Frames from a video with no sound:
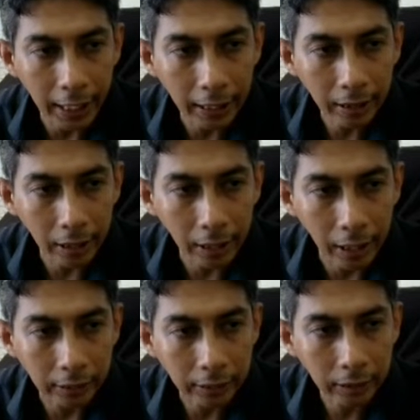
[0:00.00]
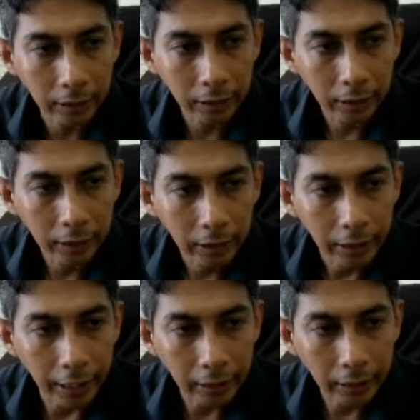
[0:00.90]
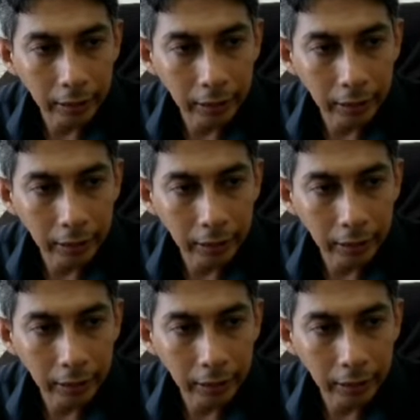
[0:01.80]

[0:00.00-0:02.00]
address that